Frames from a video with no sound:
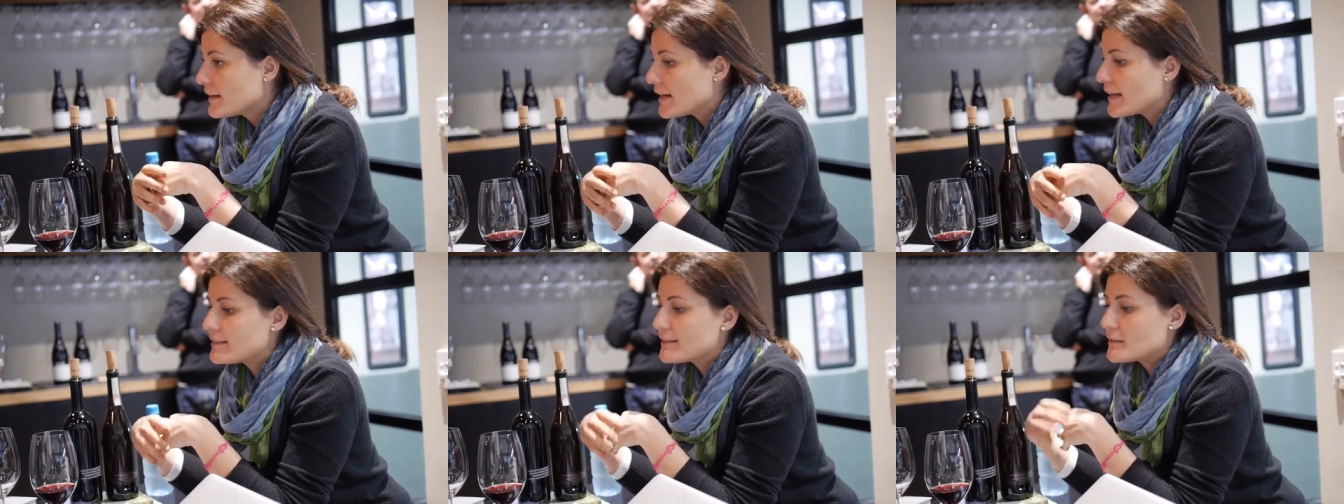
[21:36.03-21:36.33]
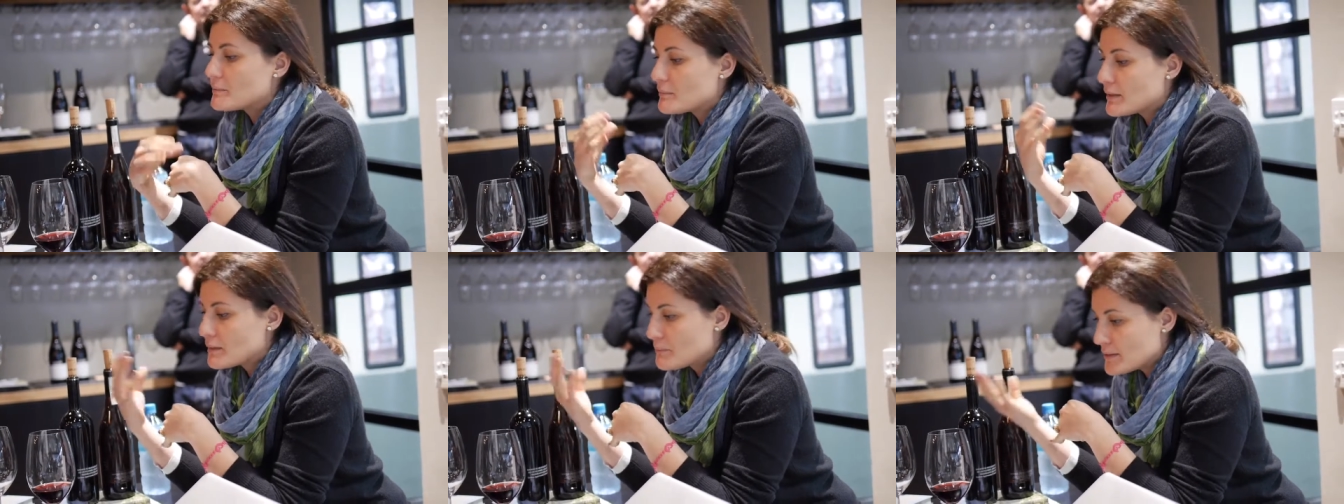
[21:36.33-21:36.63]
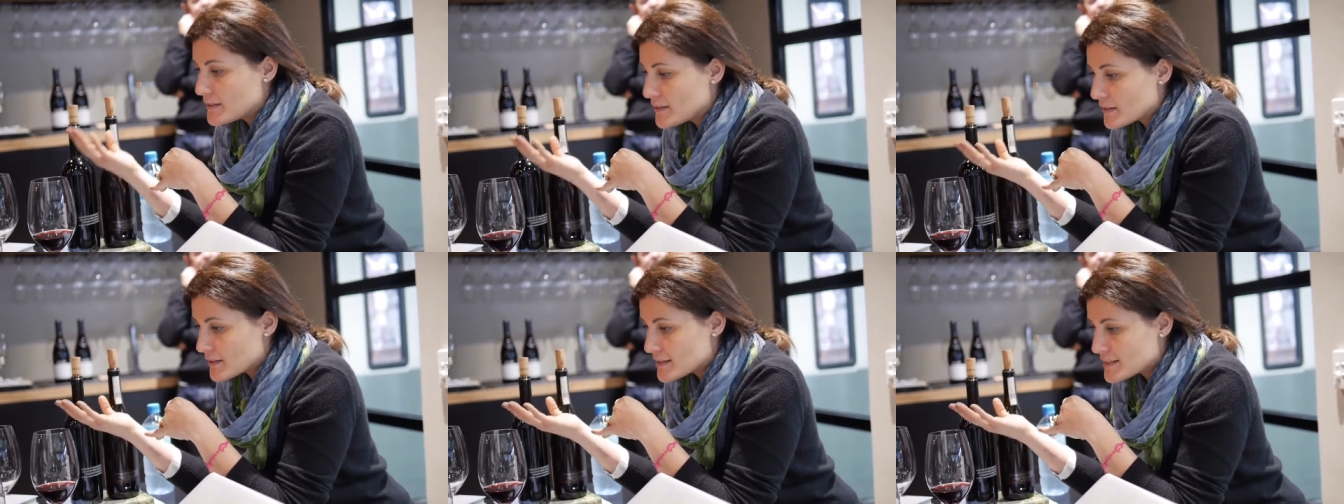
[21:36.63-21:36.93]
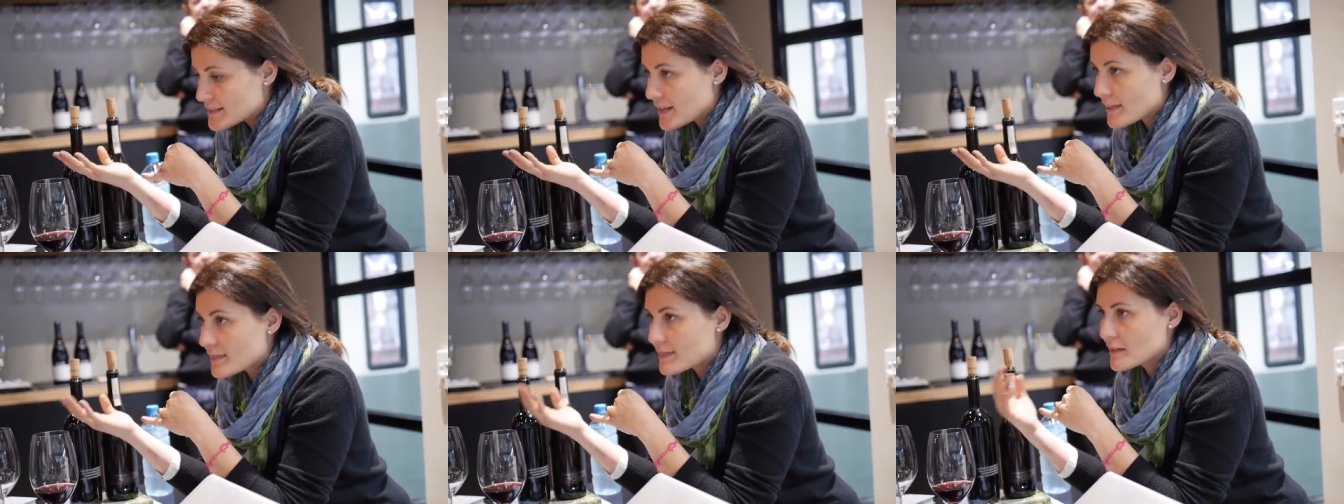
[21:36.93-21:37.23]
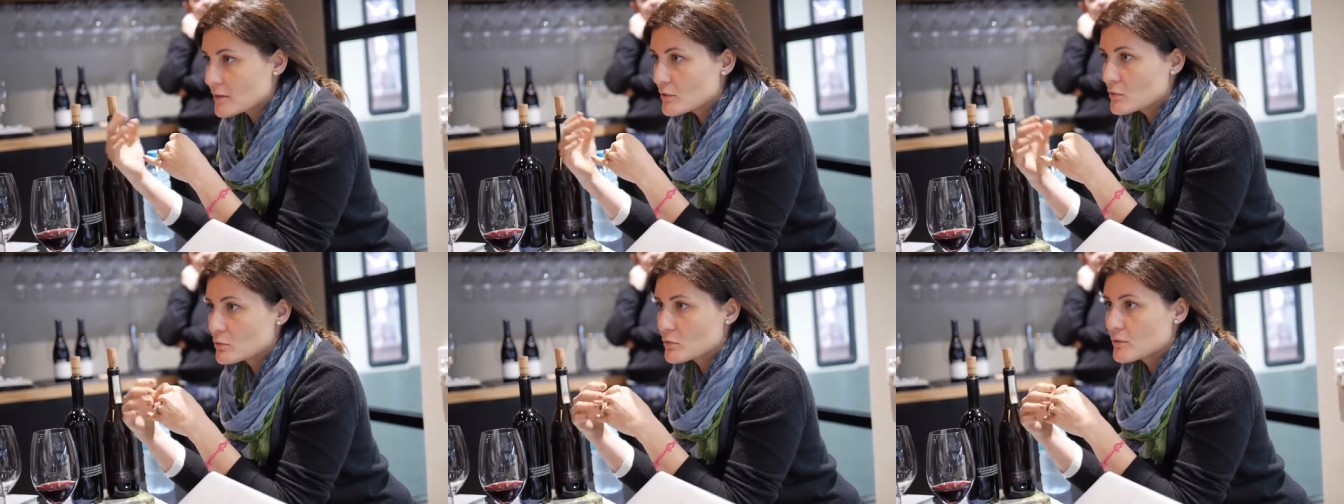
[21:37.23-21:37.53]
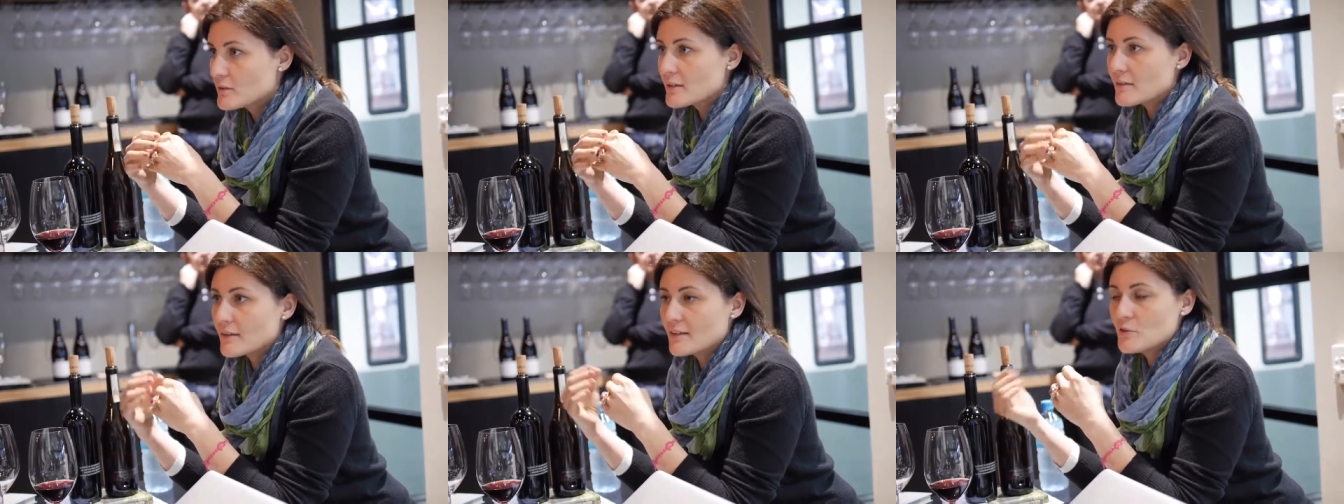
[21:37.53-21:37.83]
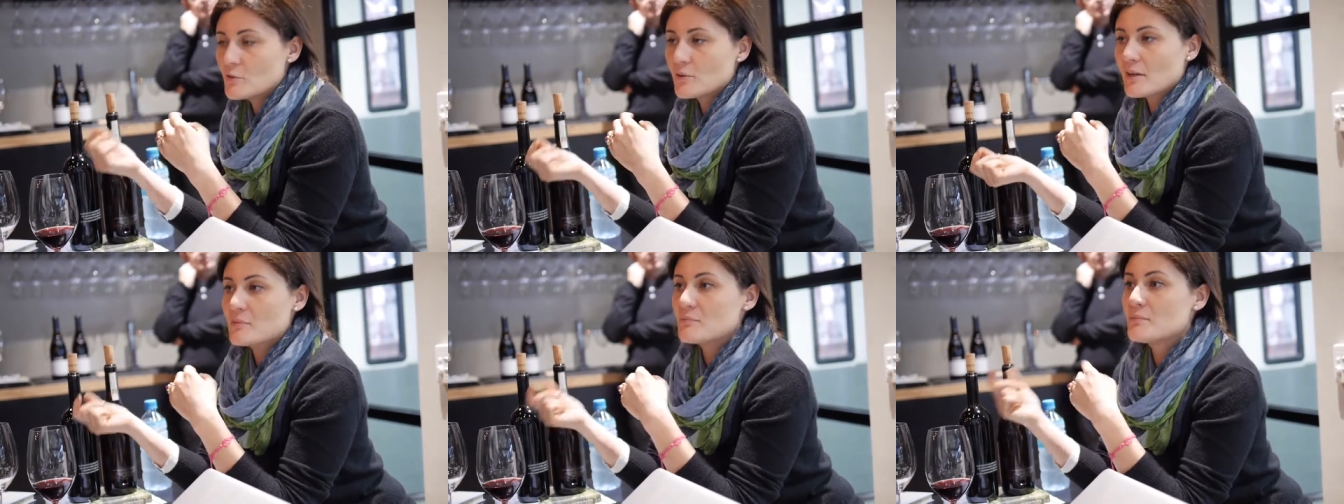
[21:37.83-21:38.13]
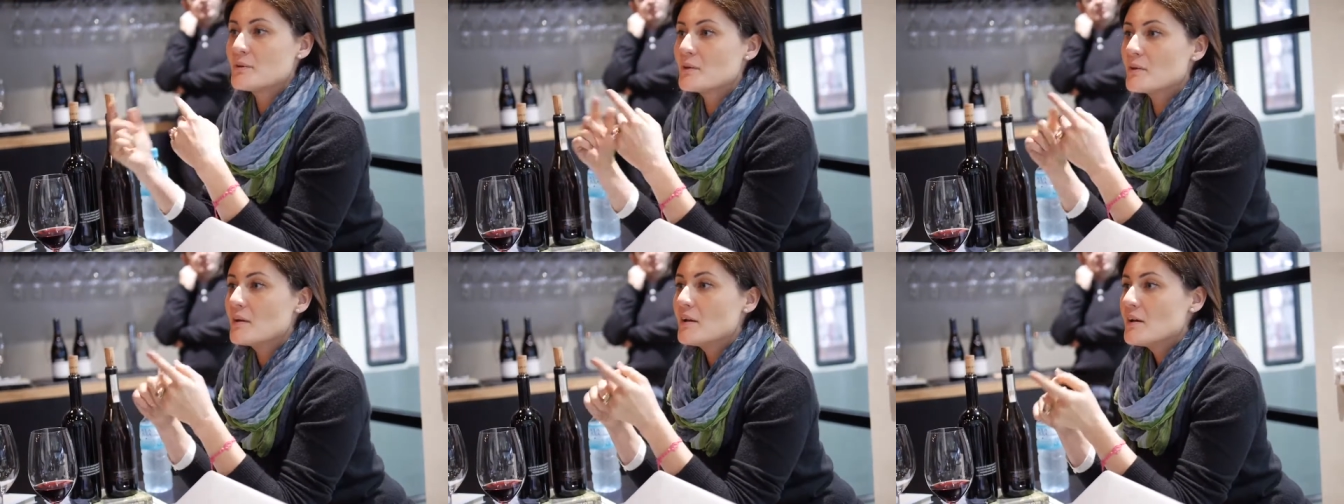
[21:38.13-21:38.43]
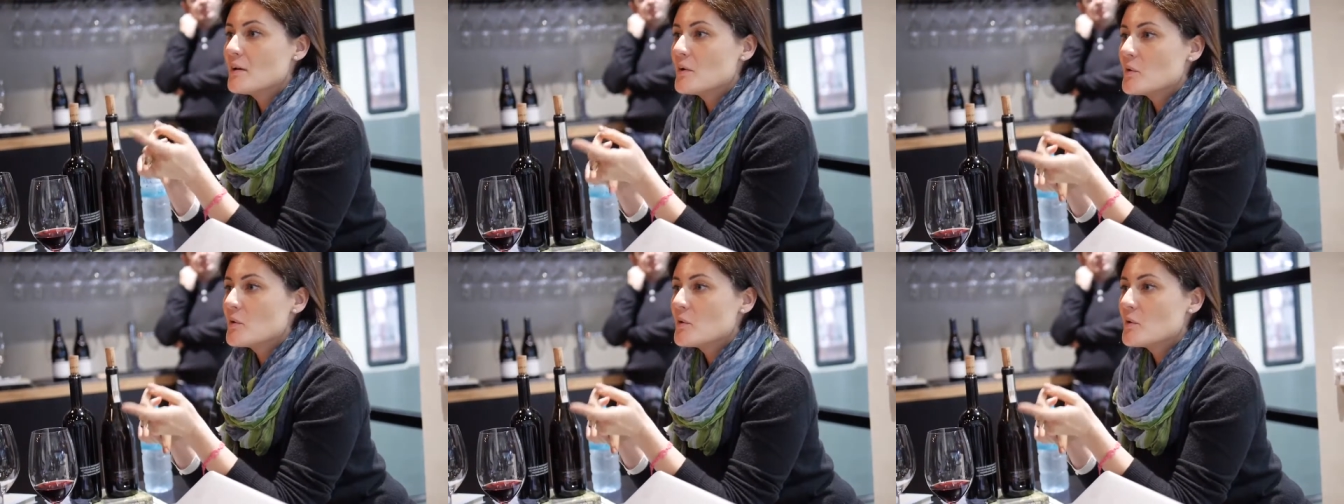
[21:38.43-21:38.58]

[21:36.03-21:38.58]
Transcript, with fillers: and then maybe there is something good there and you can be